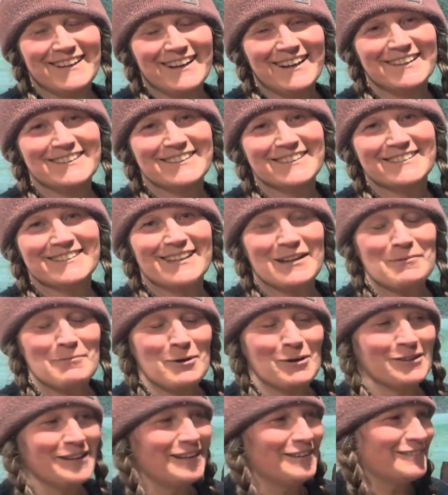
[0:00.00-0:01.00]
just said them
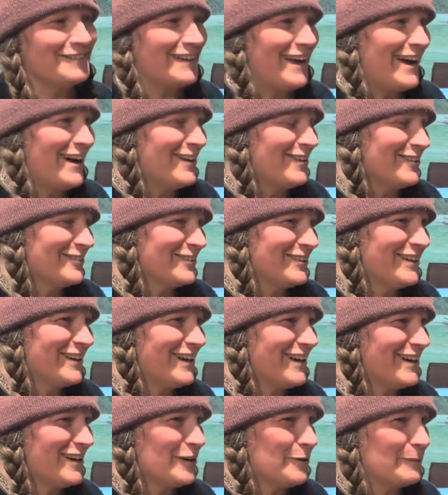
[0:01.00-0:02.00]
all out loud.
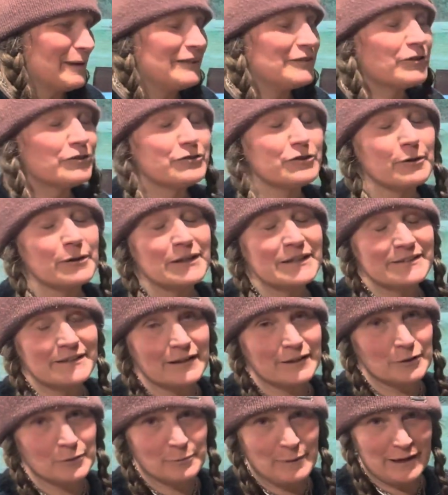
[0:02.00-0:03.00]
It's a
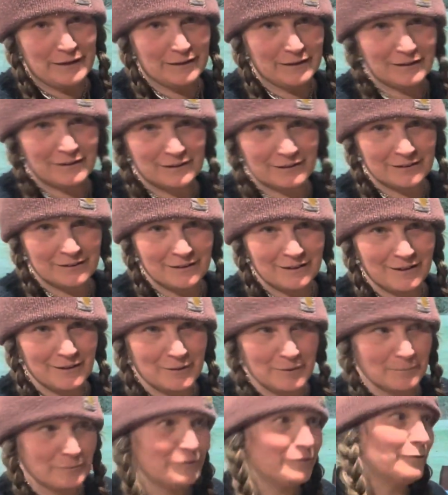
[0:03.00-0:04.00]
diuretic.
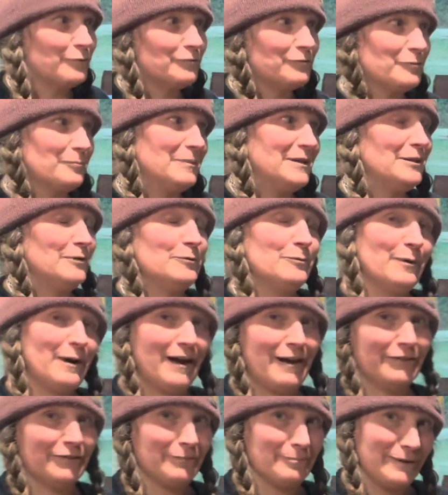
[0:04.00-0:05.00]
So for me, who
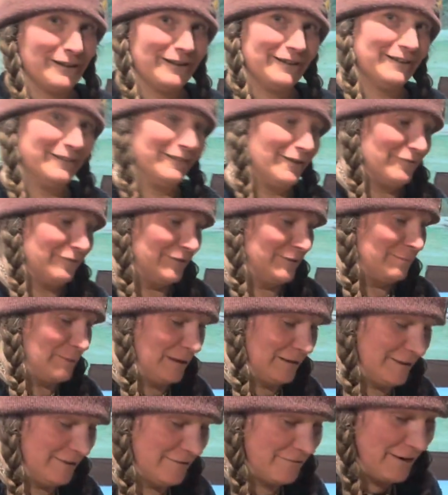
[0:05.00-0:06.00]
has my lovely
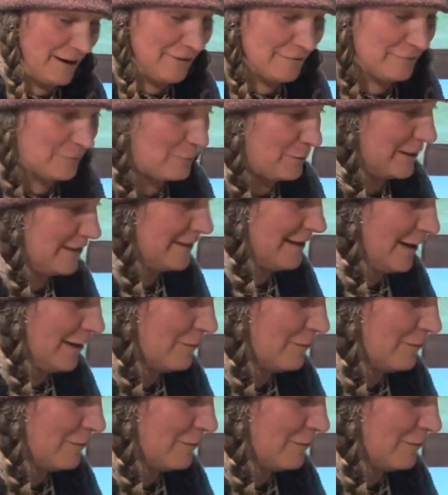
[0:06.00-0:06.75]
belly fat for right now,